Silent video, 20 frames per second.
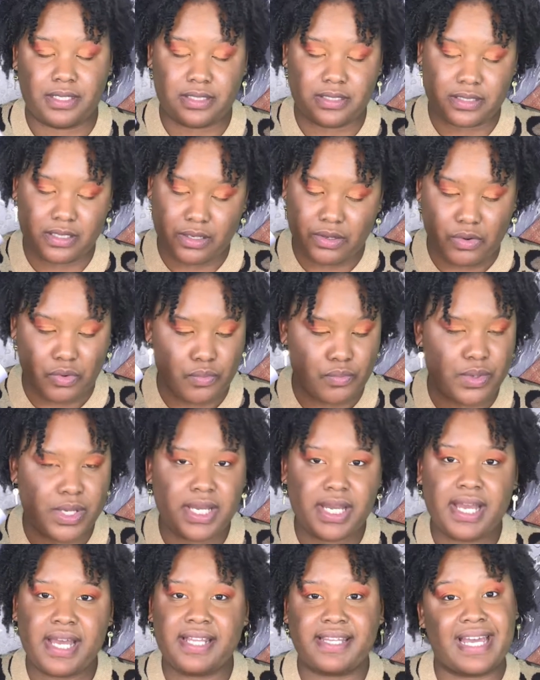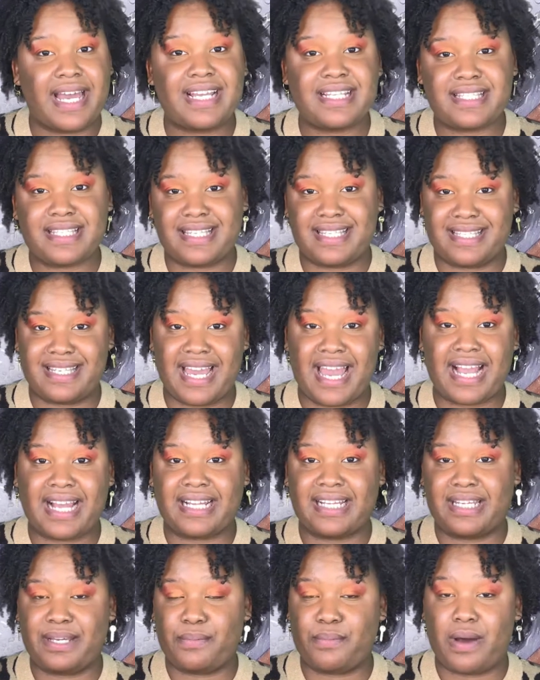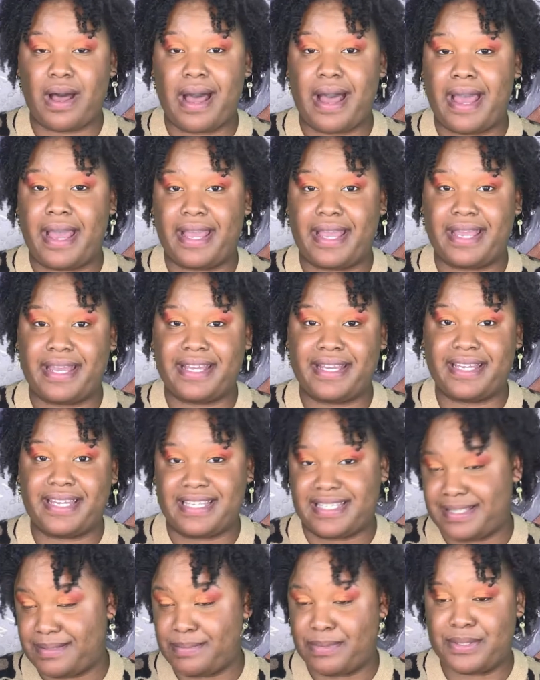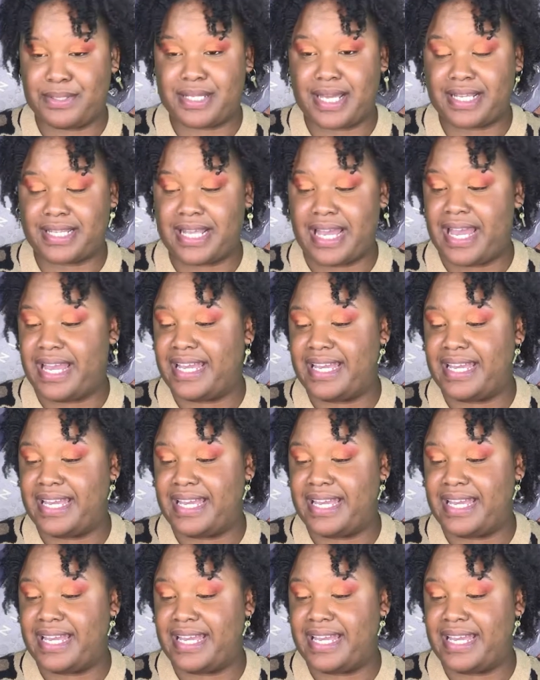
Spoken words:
So that's exactly why it smells like that.